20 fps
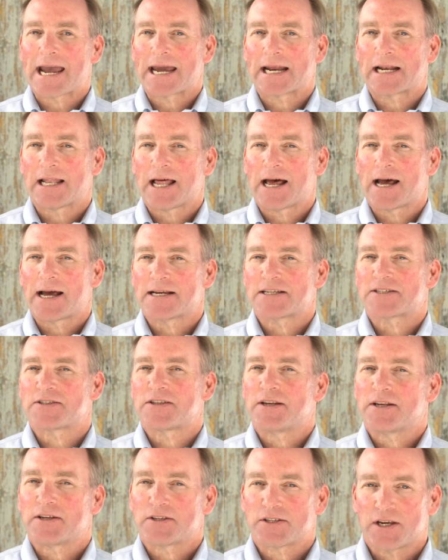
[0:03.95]
analyze
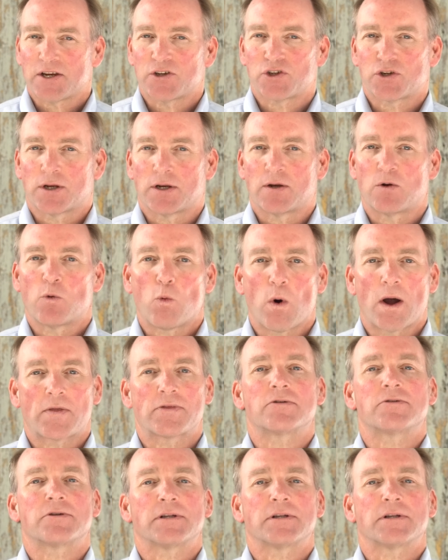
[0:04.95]
the decision whether